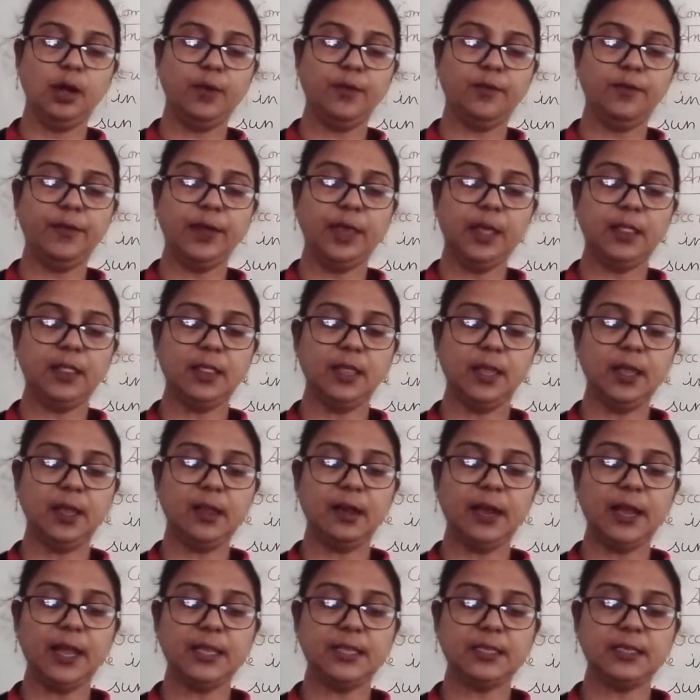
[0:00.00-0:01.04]
when
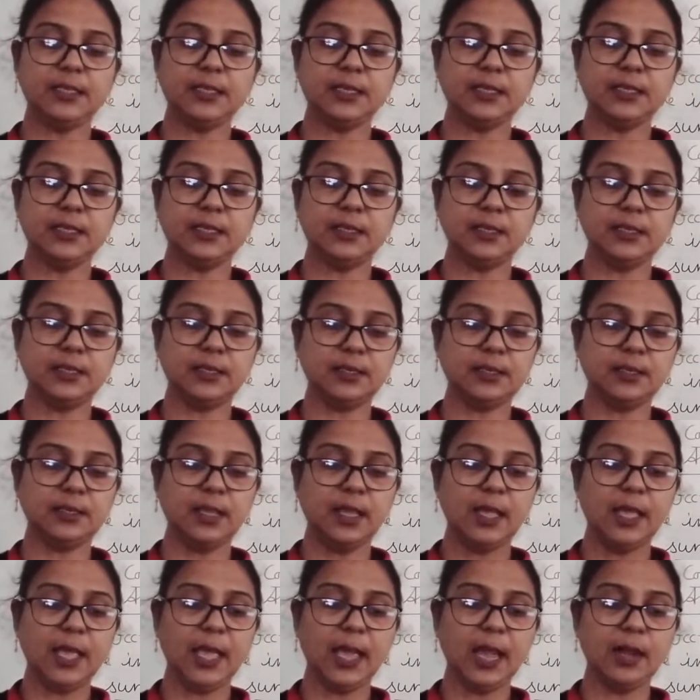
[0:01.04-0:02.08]
their ancestors
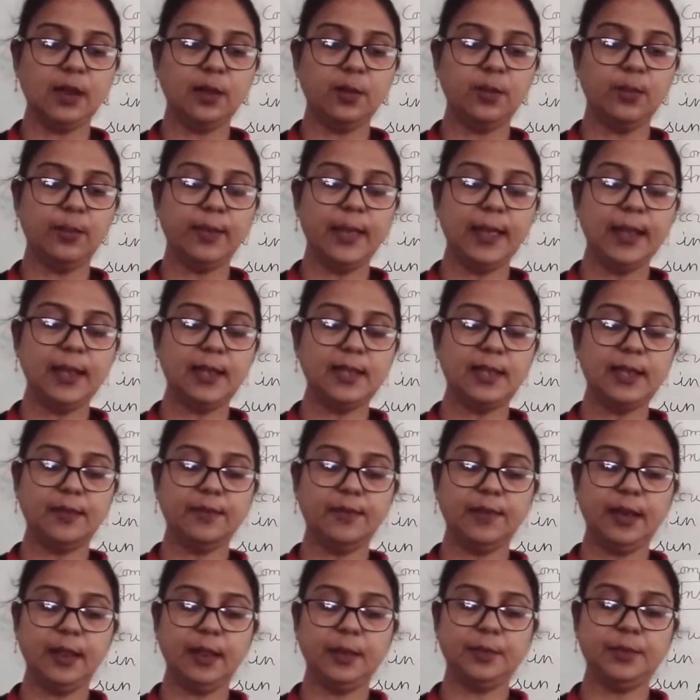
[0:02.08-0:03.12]
had a well
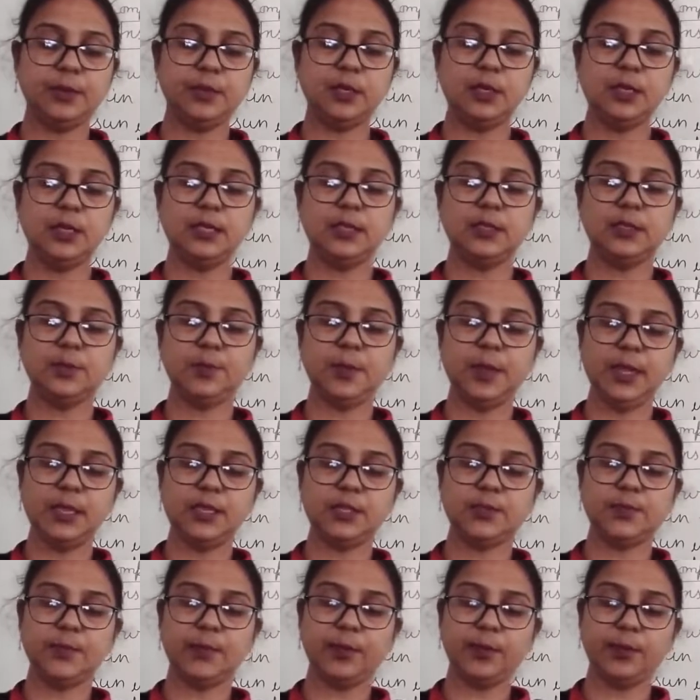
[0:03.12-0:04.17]
developed
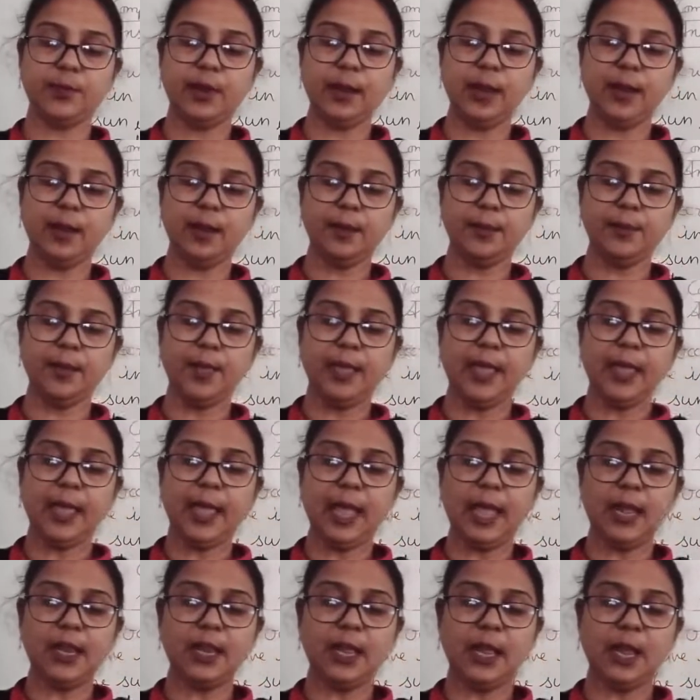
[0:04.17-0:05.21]
space program
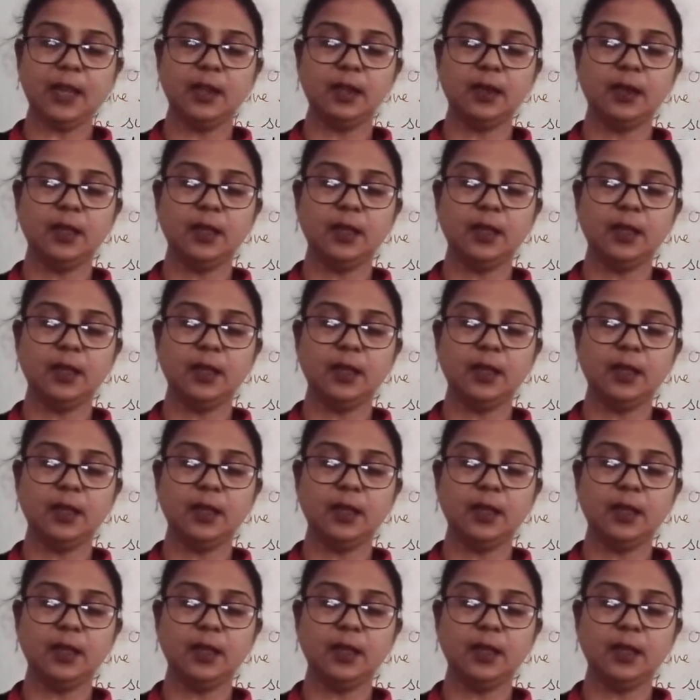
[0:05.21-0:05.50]
and had